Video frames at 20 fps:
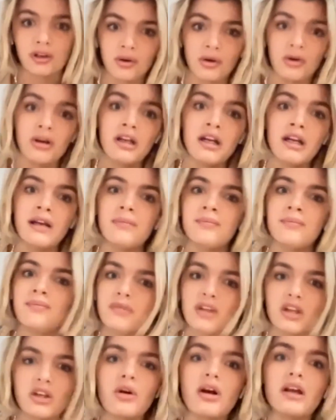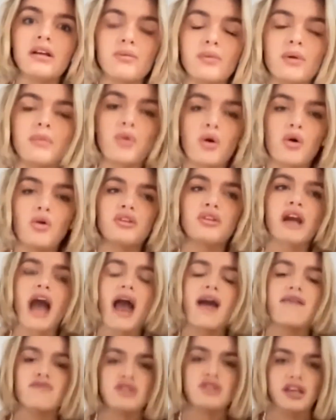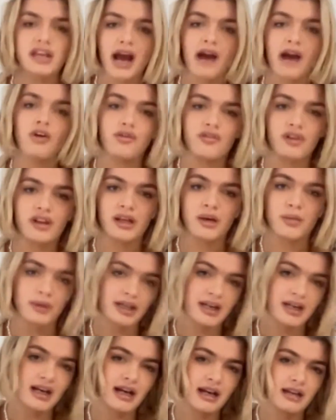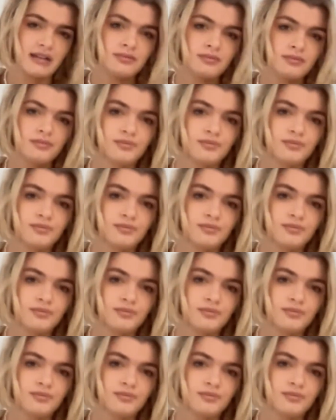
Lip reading: Or and we both get everything out of it that we can.